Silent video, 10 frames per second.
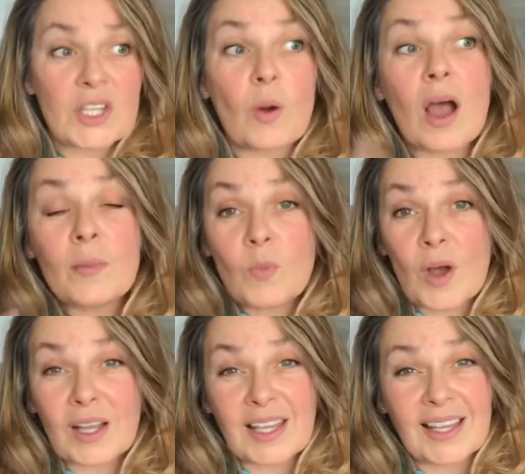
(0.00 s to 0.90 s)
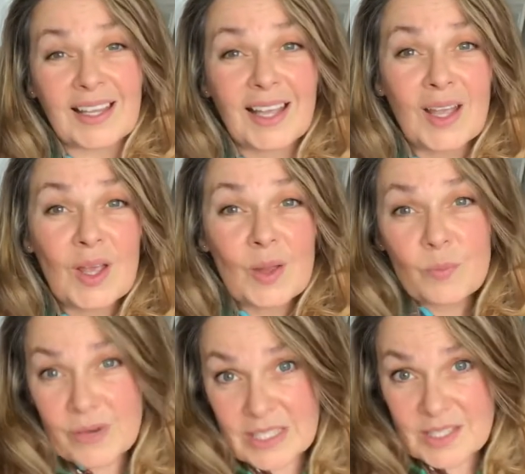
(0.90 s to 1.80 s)
So I'm working
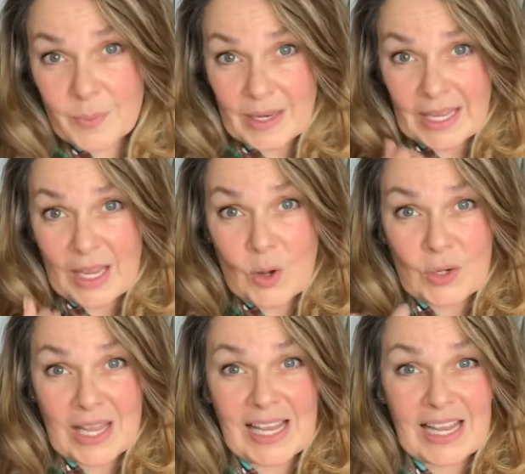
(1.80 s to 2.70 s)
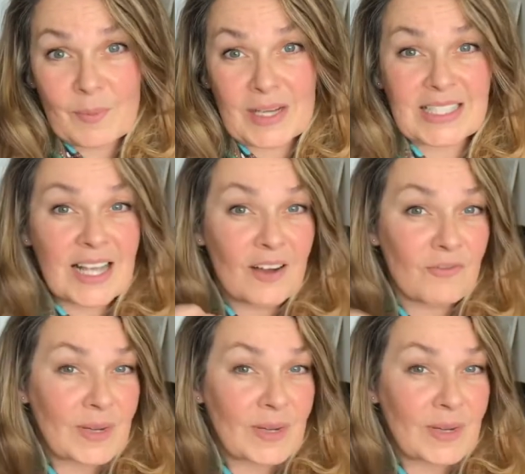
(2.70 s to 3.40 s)
principally on healing myself,